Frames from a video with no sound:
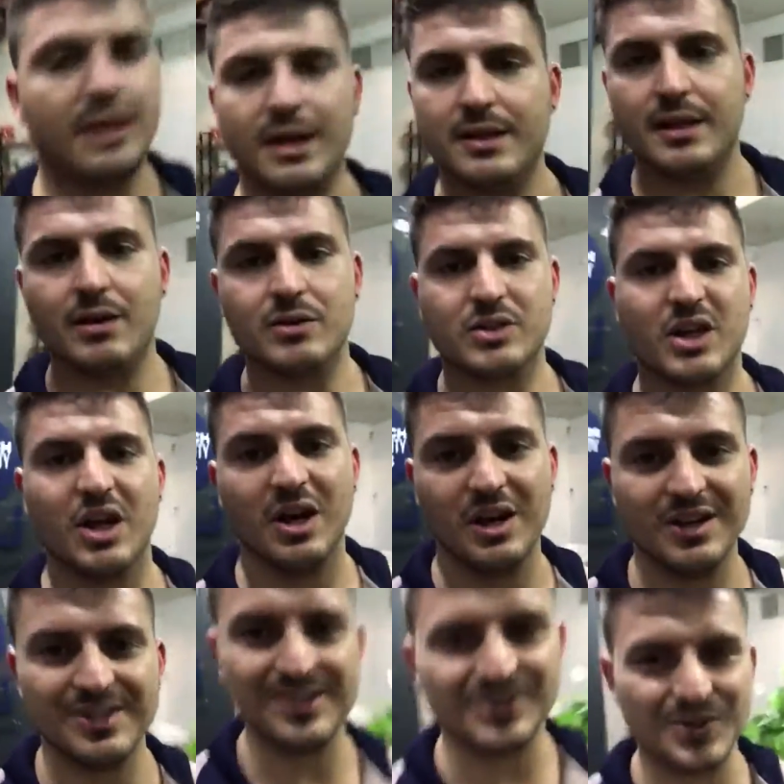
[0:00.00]
I was
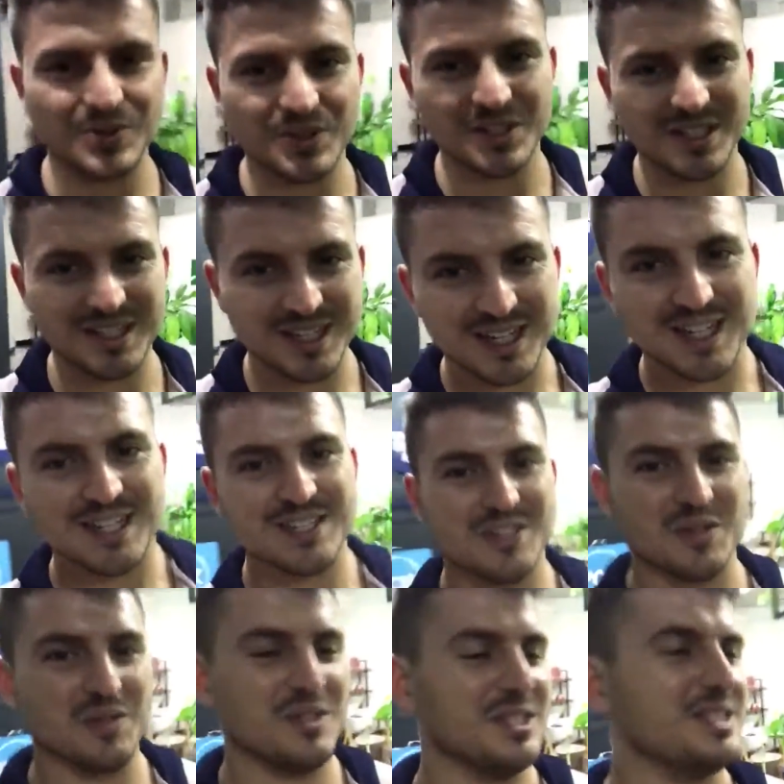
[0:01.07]
going to do all this.
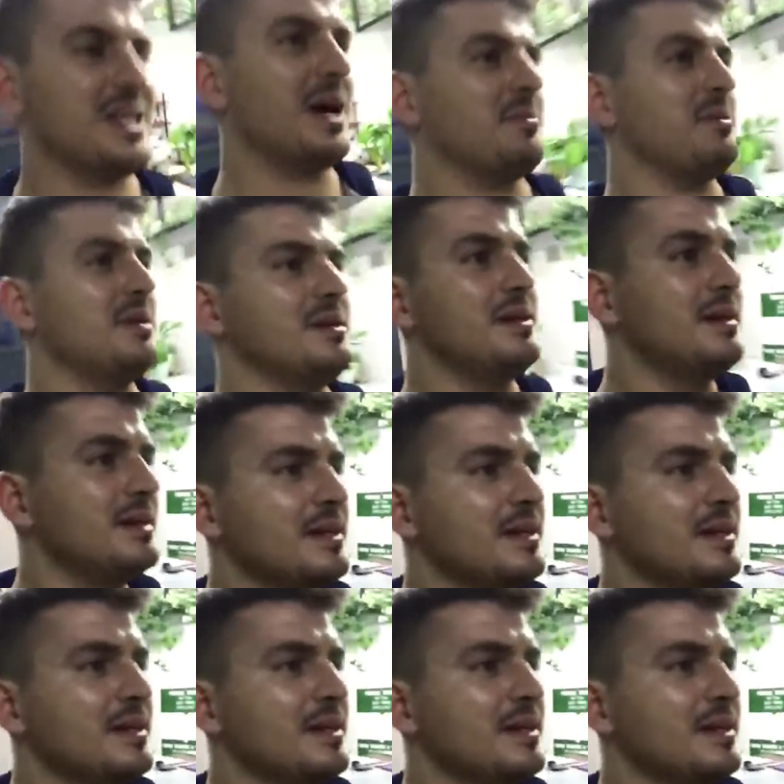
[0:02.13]
Sort of just happened.